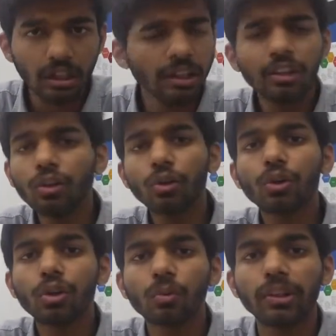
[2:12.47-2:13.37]
and you
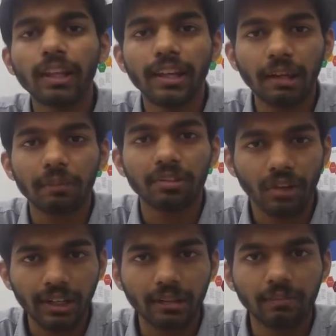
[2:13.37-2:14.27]
don't know what their name is,
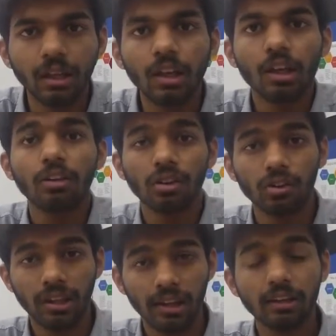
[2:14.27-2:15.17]
right?
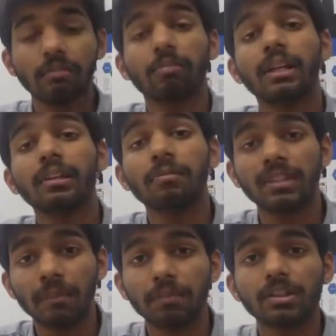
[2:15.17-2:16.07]
You then meet the
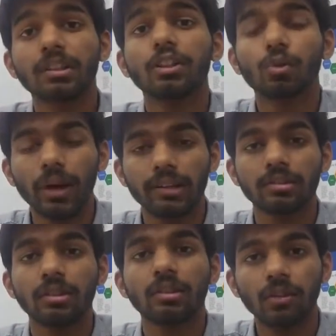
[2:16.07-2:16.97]
same person
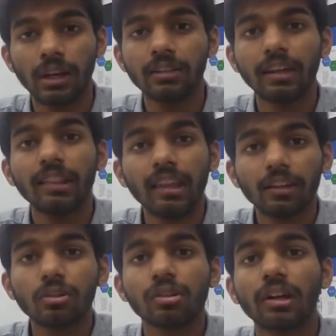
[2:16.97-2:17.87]
twice, thrice, and
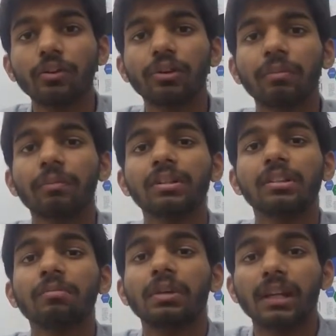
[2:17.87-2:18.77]
then you start to remember
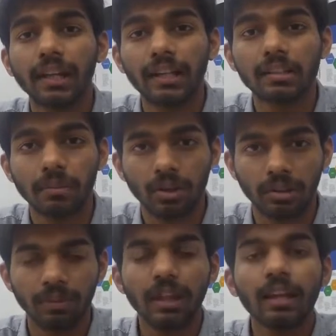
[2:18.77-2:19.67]
some details about
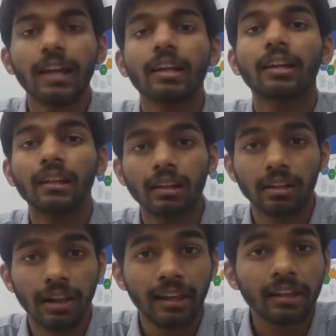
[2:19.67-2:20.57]
him, like
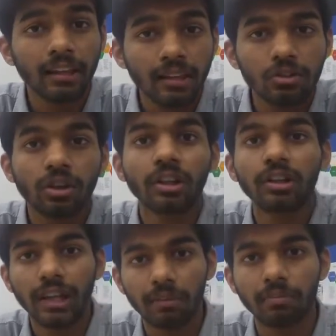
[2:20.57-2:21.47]
his or her
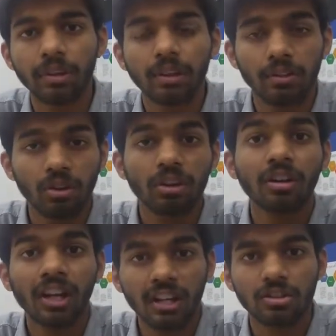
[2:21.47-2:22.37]
name, his or
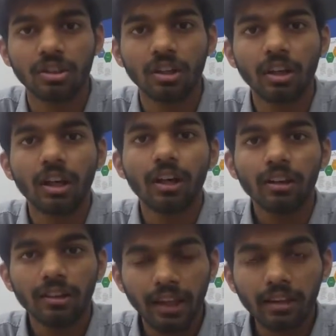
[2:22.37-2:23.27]
her age.
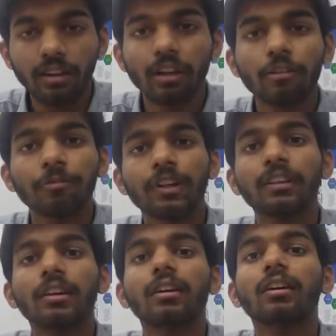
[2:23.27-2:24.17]
Then
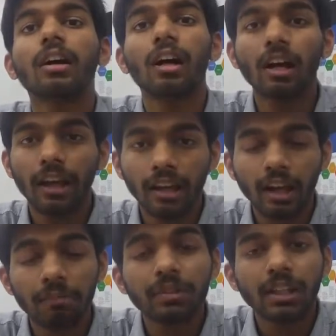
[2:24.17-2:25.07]
in an
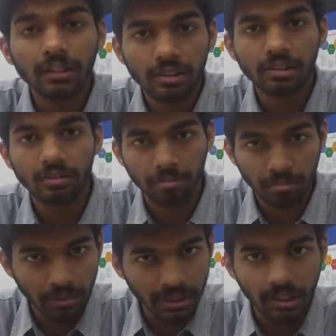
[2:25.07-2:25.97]
umpteenth
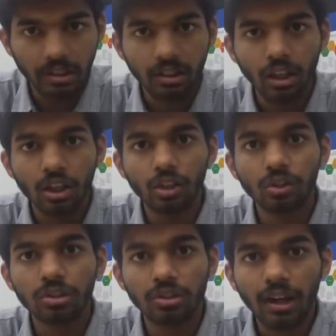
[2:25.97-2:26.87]
meeting,
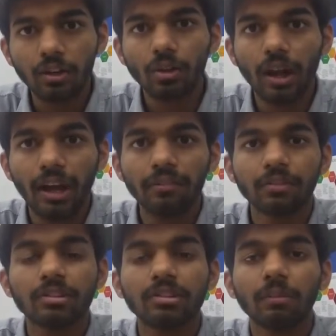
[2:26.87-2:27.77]
you start to
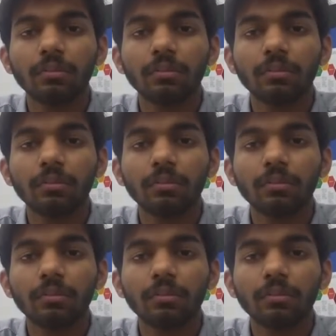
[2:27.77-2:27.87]
have